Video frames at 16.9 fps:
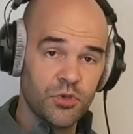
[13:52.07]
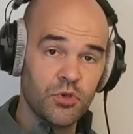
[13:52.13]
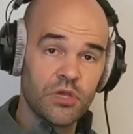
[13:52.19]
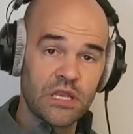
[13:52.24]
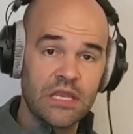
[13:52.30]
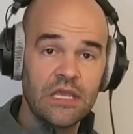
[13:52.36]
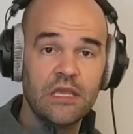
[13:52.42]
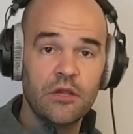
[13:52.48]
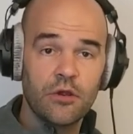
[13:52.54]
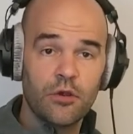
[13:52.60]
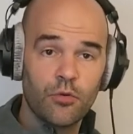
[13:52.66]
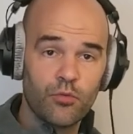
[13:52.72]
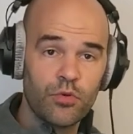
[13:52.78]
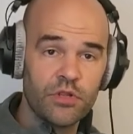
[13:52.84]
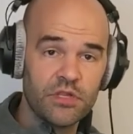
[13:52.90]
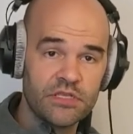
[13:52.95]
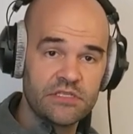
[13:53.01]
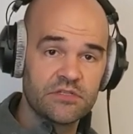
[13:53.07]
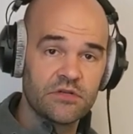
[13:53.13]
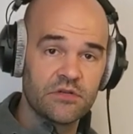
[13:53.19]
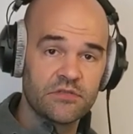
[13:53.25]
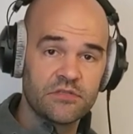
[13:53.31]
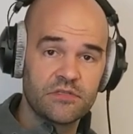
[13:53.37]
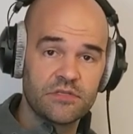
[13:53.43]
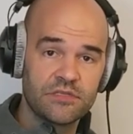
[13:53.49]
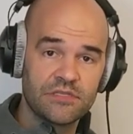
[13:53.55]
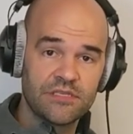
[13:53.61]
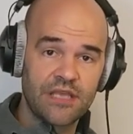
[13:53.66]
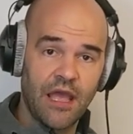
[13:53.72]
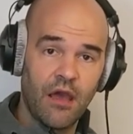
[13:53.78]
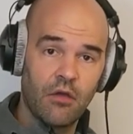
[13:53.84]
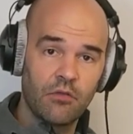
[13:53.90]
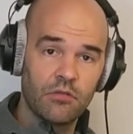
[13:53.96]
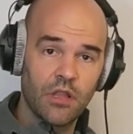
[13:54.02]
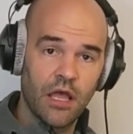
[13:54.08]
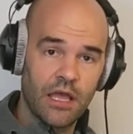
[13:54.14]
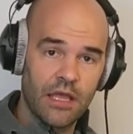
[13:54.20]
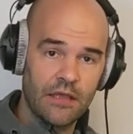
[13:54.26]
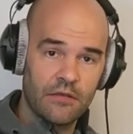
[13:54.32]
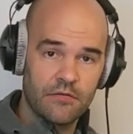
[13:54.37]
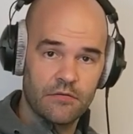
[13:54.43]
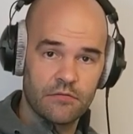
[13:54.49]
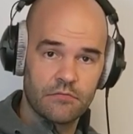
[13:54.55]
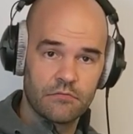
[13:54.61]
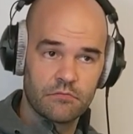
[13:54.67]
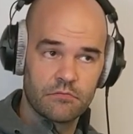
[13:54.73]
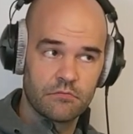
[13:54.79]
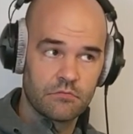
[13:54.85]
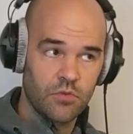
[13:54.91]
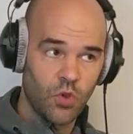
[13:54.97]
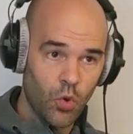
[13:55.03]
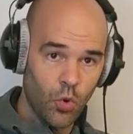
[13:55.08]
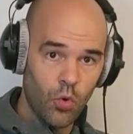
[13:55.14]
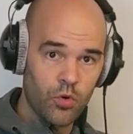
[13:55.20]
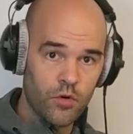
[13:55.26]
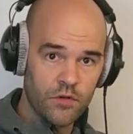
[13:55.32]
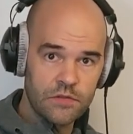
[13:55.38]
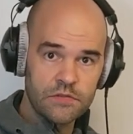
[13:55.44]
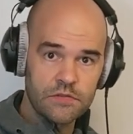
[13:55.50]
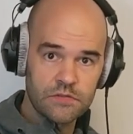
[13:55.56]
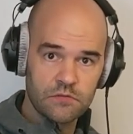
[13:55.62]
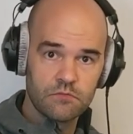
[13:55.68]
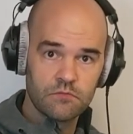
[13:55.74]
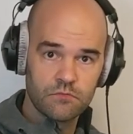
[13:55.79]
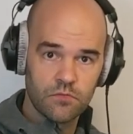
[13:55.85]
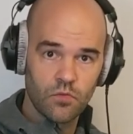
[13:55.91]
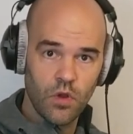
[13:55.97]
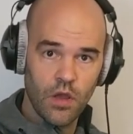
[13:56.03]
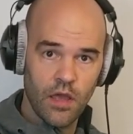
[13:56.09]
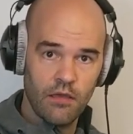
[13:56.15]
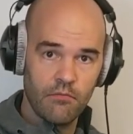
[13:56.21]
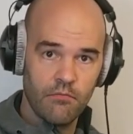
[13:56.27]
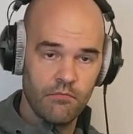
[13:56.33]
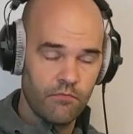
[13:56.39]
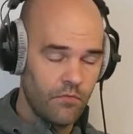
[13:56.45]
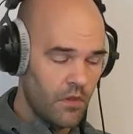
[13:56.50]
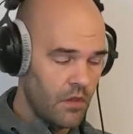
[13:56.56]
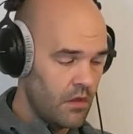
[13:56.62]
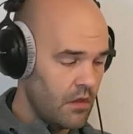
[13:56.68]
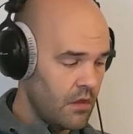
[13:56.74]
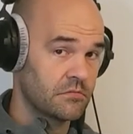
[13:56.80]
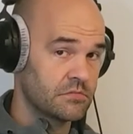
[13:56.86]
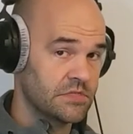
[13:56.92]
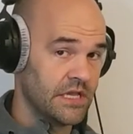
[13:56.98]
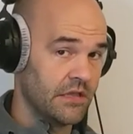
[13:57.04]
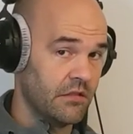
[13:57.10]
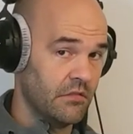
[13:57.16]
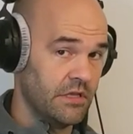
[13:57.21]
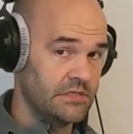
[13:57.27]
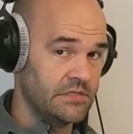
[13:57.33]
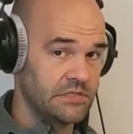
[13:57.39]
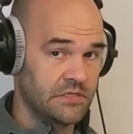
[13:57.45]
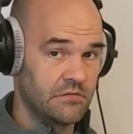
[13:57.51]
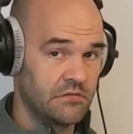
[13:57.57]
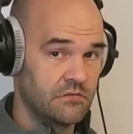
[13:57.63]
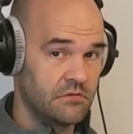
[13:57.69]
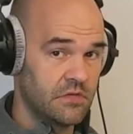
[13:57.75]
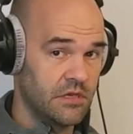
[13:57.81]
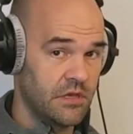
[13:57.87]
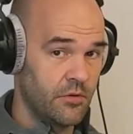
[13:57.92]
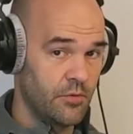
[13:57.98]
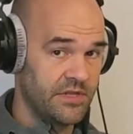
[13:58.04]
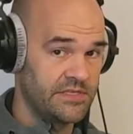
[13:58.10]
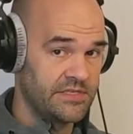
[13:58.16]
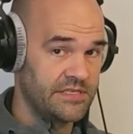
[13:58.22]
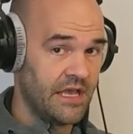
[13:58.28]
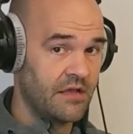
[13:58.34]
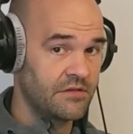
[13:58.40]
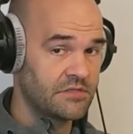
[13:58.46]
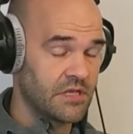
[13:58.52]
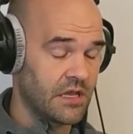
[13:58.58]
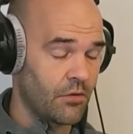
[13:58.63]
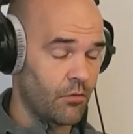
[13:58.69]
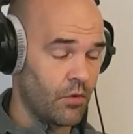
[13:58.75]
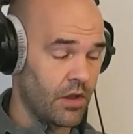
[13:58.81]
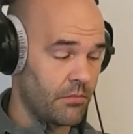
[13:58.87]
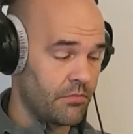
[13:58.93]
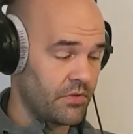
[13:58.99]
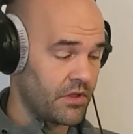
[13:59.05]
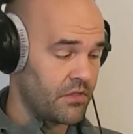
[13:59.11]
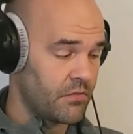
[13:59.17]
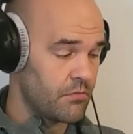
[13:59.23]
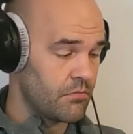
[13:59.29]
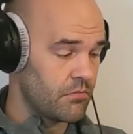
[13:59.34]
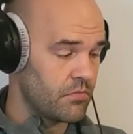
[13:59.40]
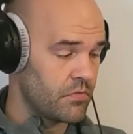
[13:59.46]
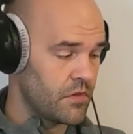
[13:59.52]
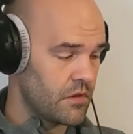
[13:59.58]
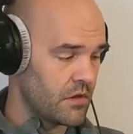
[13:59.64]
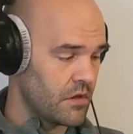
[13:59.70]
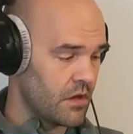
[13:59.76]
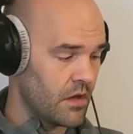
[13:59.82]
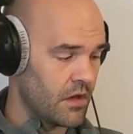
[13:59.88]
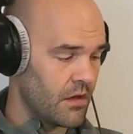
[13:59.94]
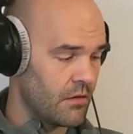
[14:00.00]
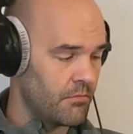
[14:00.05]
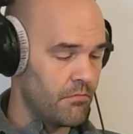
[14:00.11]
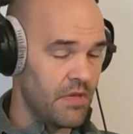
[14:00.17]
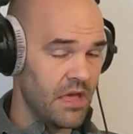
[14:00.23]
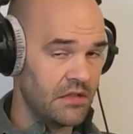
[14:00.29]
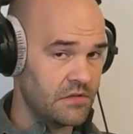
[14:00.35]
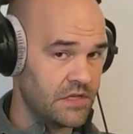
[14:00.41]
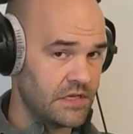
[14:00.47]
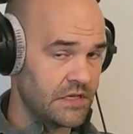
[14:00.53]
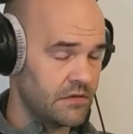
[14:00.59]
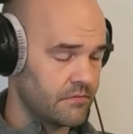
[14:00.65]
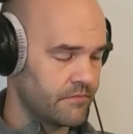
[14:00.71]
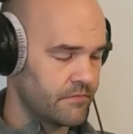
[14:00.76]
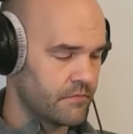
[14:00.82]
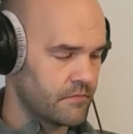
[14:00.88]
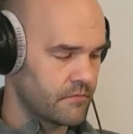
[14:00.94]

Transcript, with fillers: you can hear it really starts to sound like chords, right? Take a listen. Hear what it sounds like when I play the, the uh, melody